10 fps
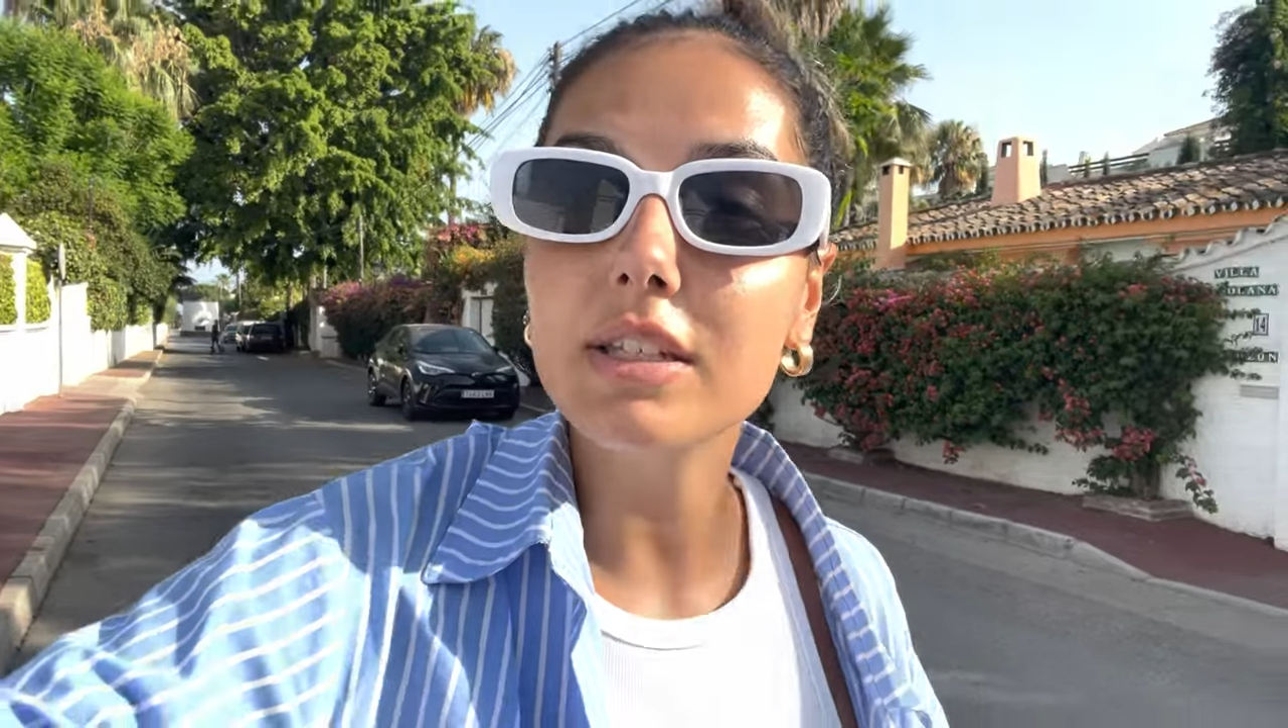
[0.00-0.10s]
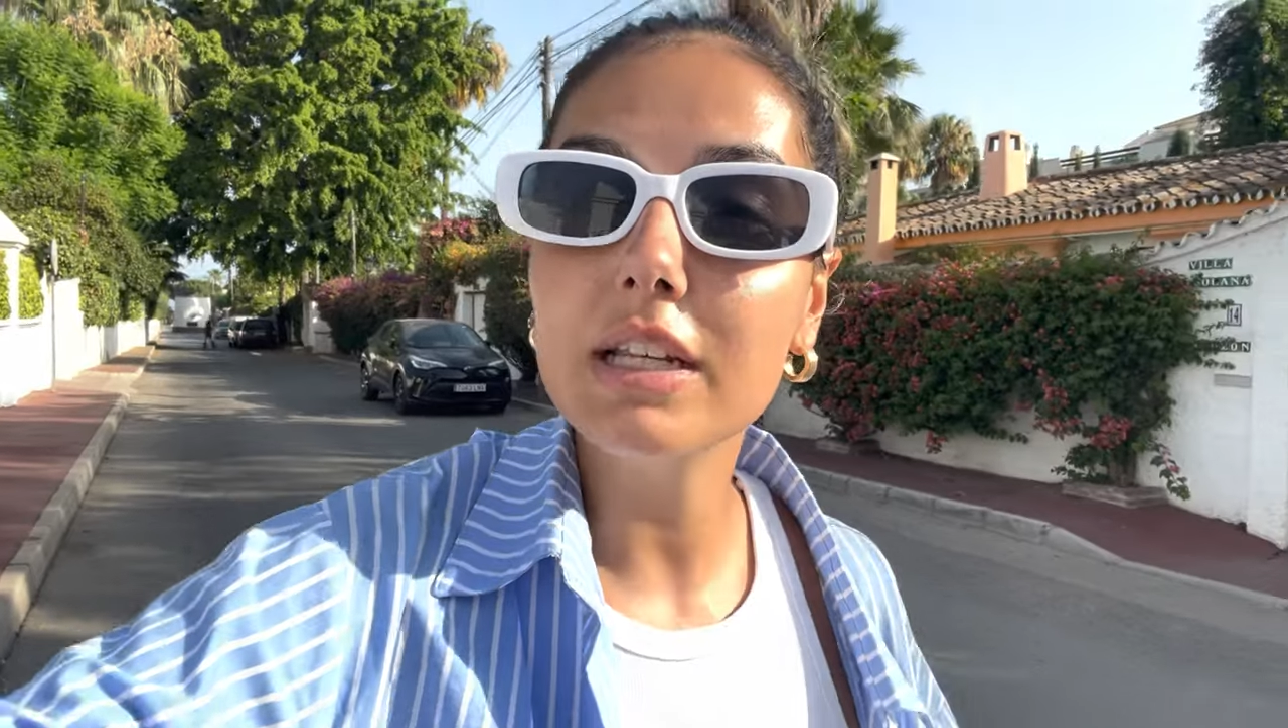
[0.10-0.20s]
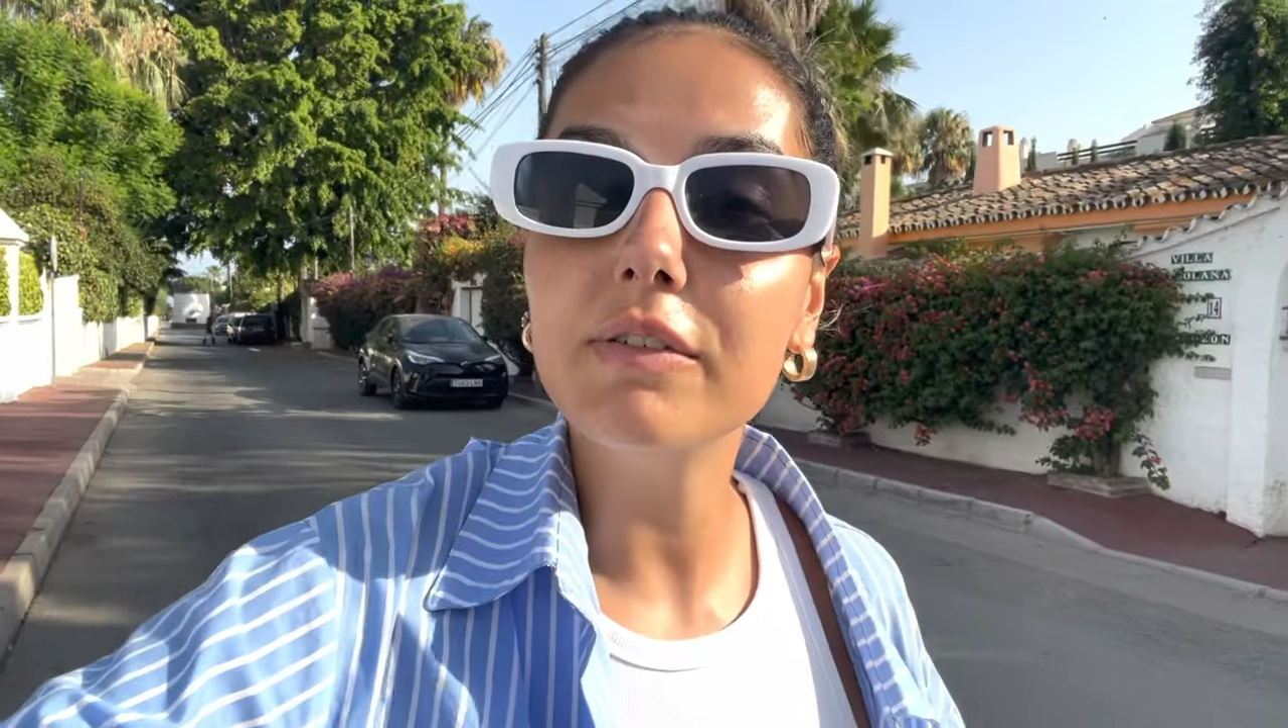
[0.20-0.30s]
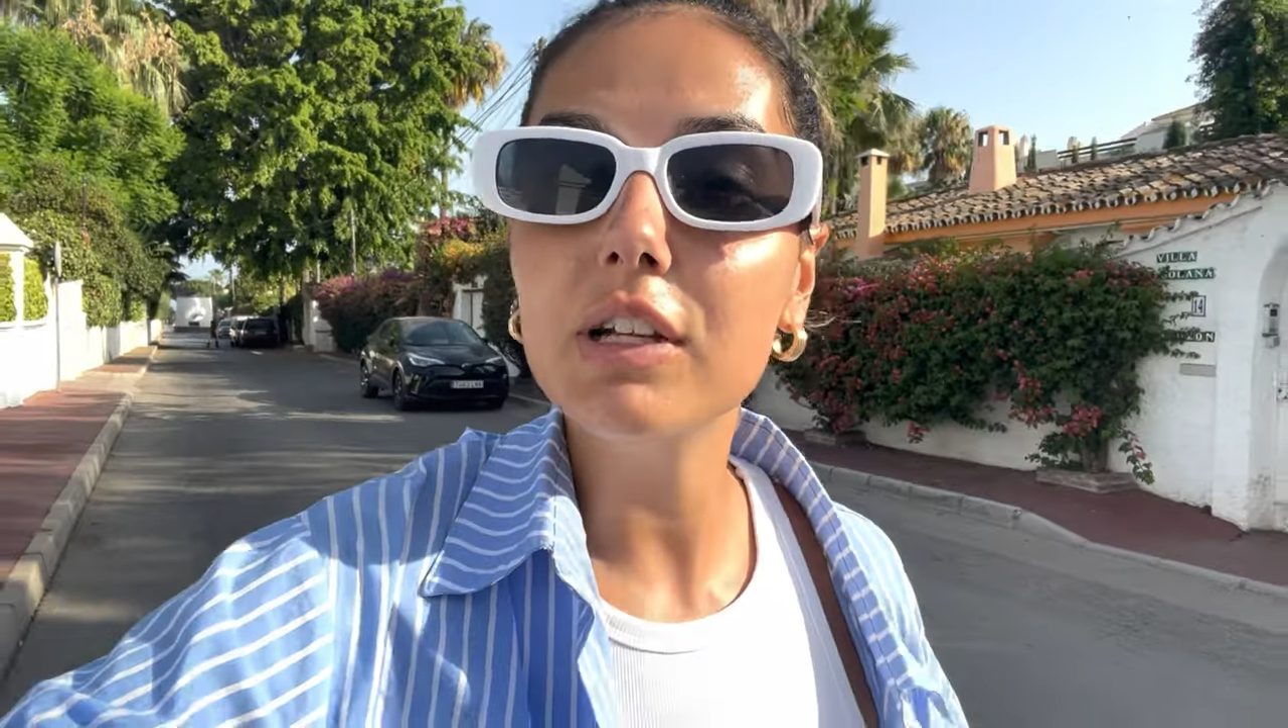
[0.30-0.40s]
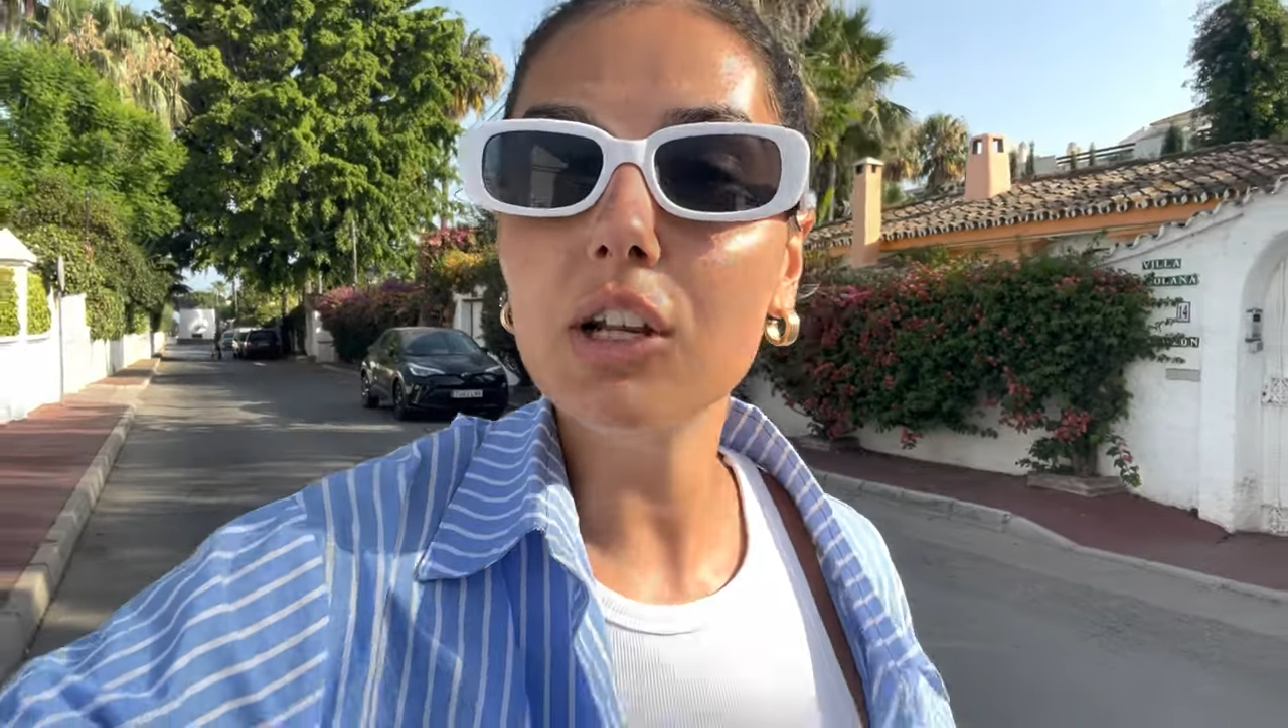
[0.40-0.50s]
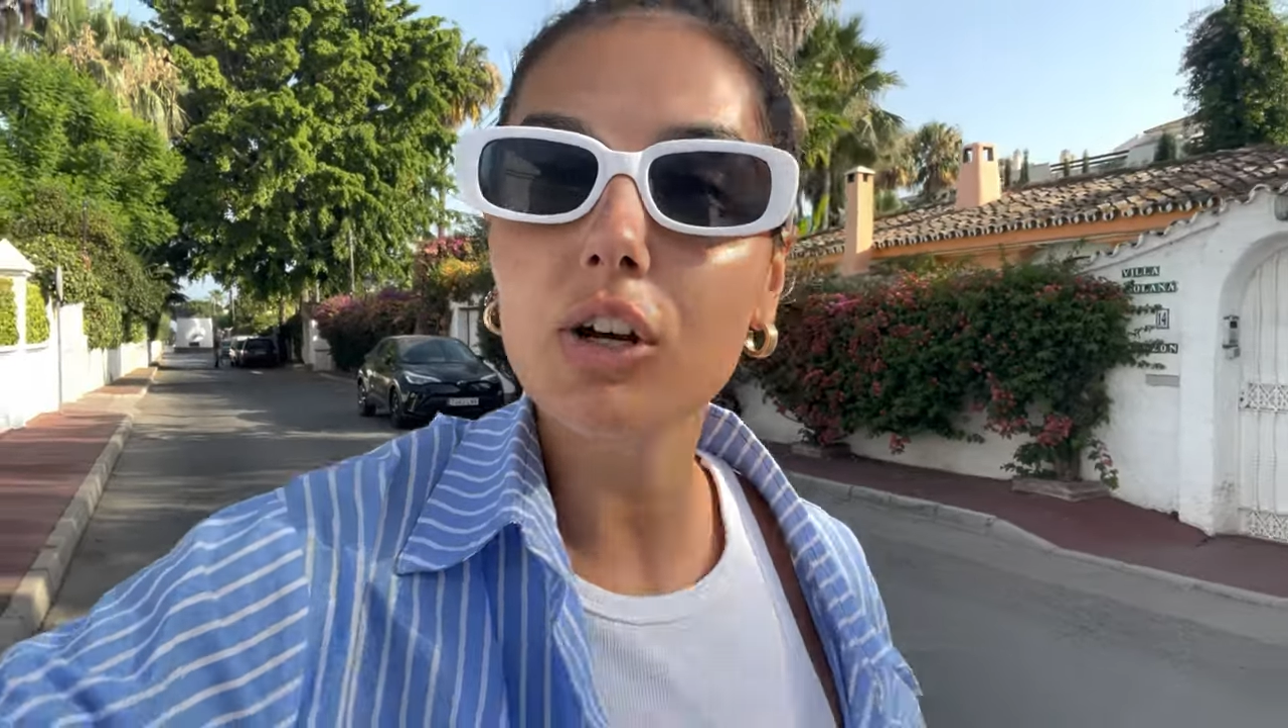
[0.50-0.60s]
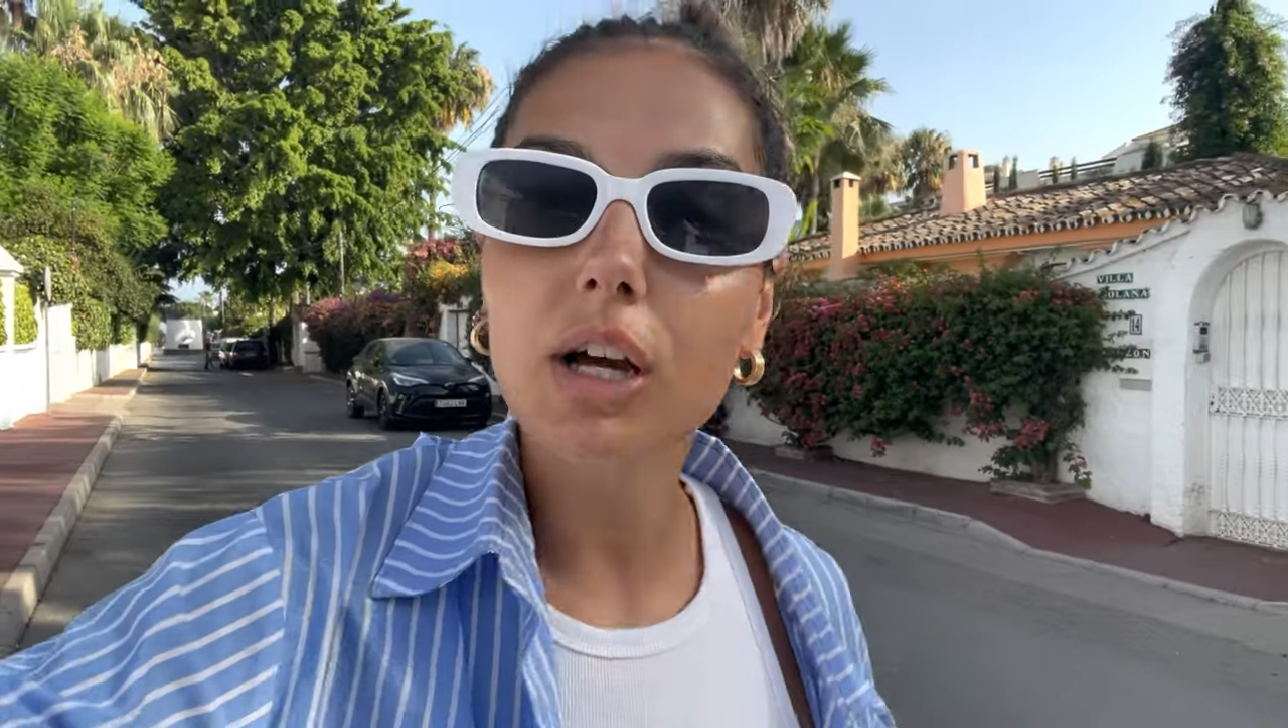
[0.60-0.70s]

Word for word: You literally look